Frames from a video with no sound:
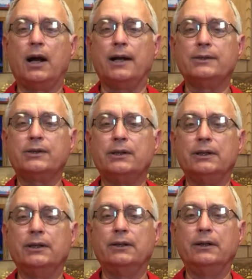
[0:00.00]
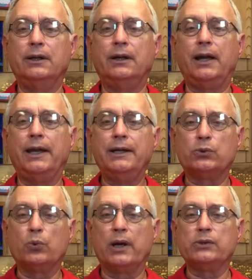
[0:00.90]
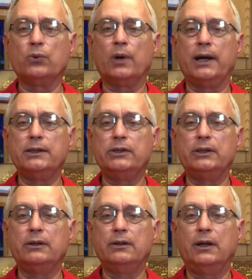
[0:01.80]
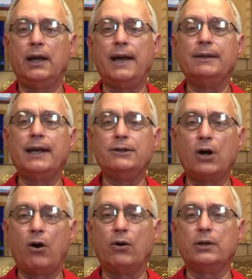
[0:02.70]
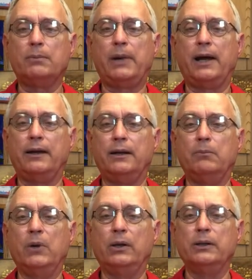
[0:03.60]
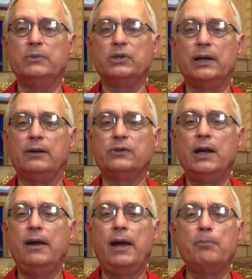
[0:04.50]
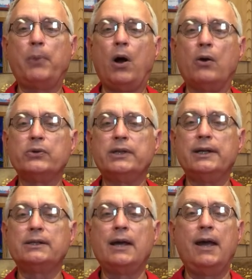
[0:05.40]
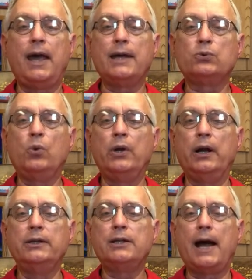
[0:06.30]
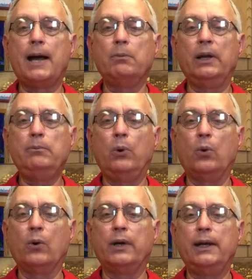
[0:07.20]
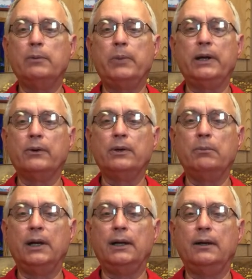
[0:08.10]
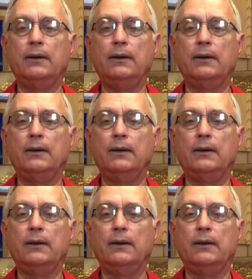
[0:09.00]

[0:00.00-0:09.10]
God's Son, and his resurrection and they talked about it among themselves. And Paul says, As one untimely born, he appeared to me.